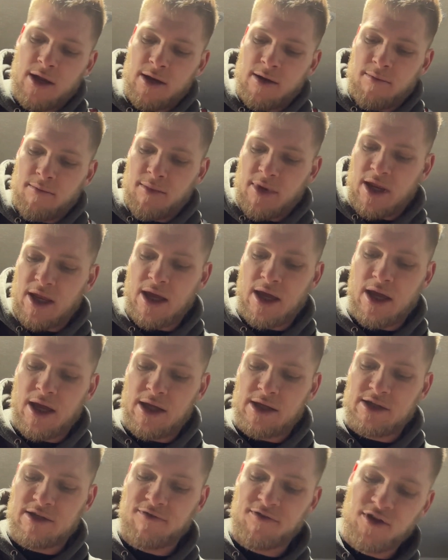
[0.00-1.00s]

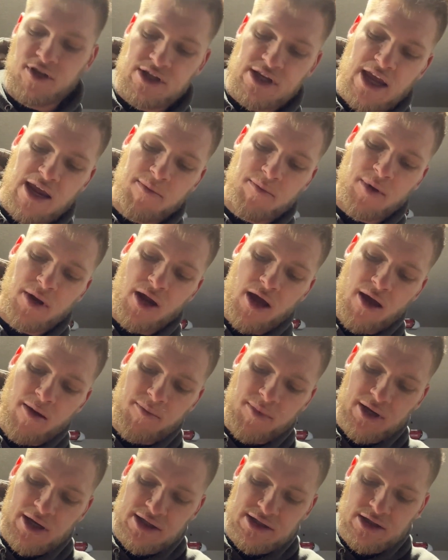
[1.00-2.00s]
because if you tape it up
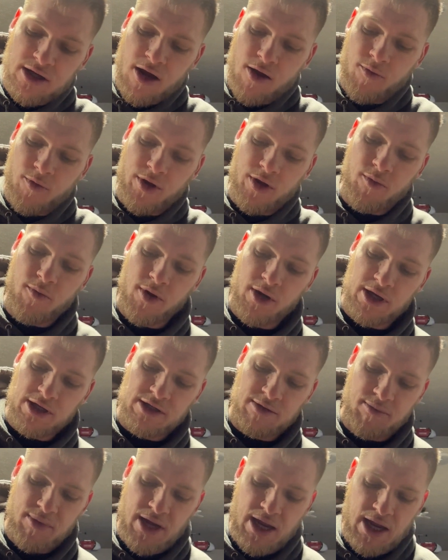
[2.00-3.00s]
and it's not where you want it to
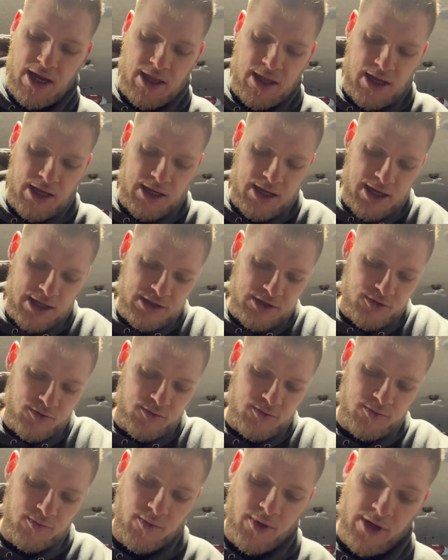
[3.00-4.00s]
be, then that's
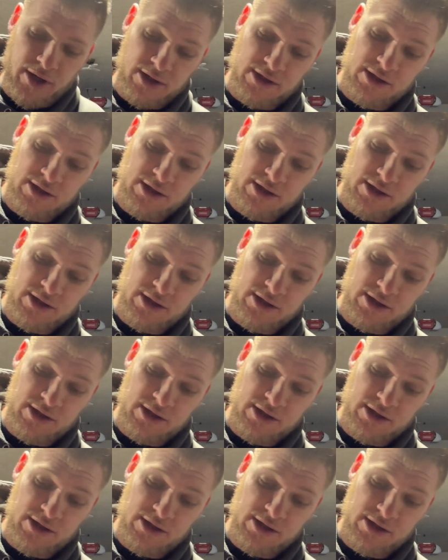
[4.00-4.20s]
where it's